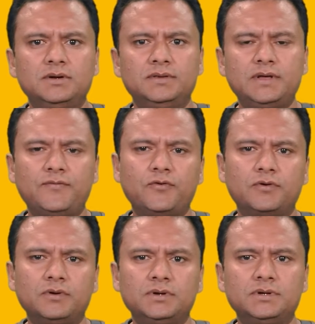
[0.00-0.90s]

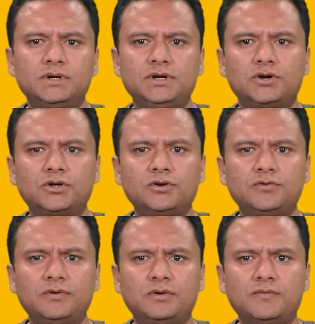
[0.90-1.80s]
Therefore, in order
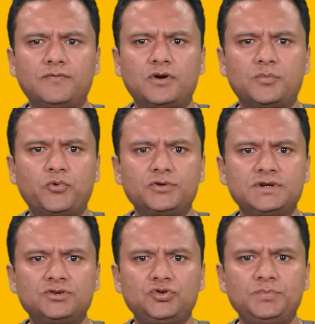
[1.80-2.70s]
for a
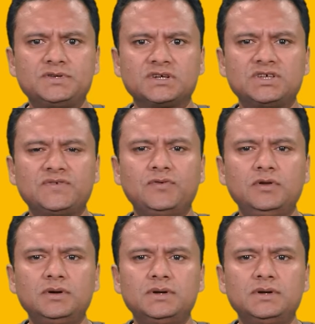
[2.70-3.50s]
project to be successful,